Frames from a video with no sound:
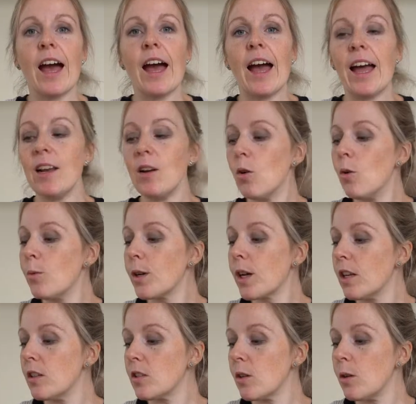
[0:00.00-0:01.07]
And all we're
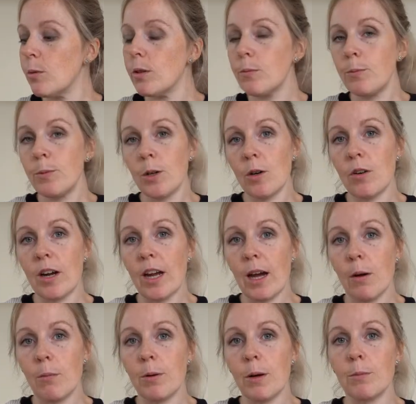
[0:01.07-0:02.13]
going to do is puree
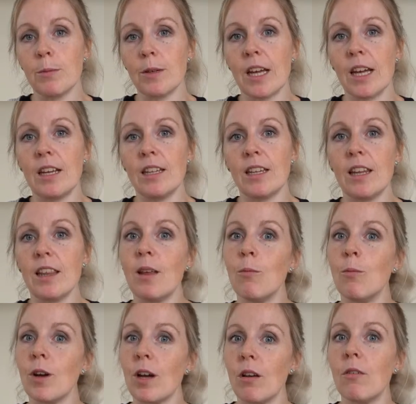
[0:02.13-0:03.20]
out pumpkin, and then
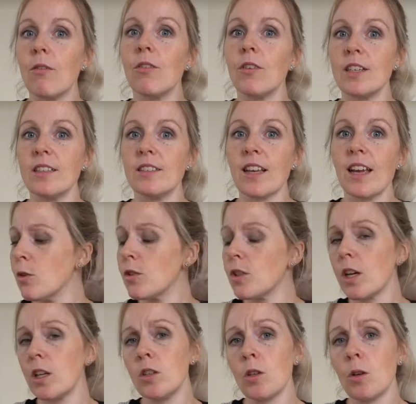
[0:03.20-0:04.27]
we're going to freeze it. I'm also
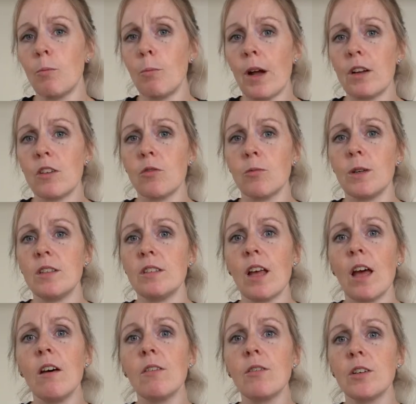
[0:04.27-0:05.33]
going to do a batch for
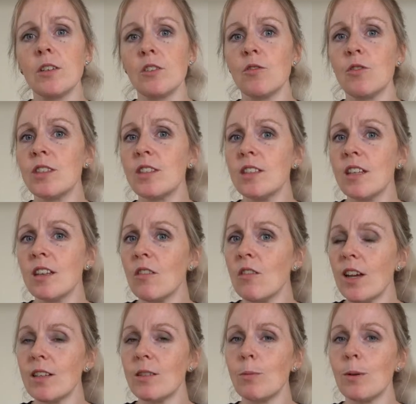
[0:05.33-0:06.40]
myself, because there is another
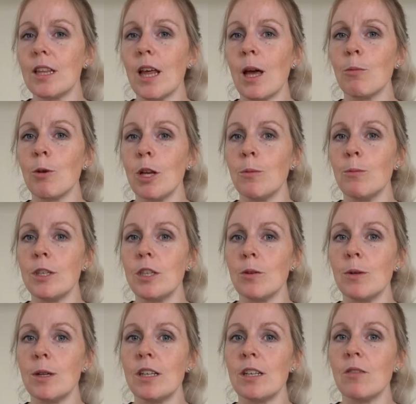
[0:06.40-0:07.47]
recipe that I'm going to be
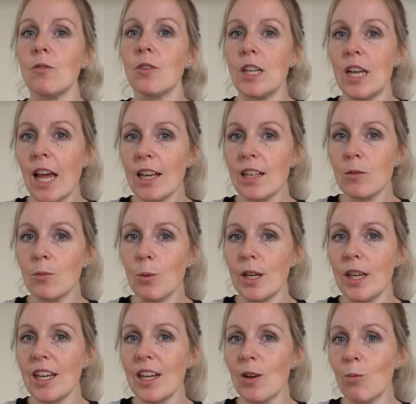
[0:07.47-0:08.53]
doing for next
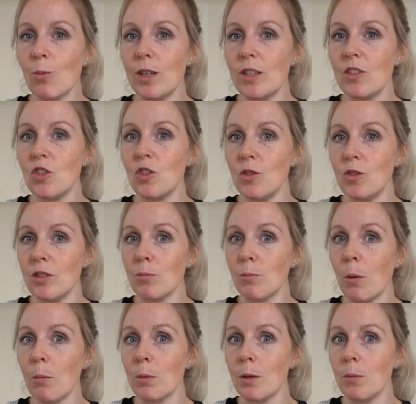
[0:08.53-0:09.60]
week which uses
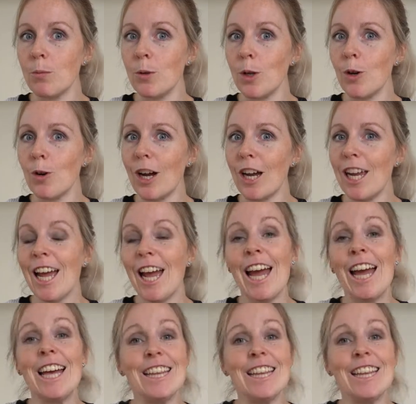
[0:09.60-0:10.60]
pumpkin puree, and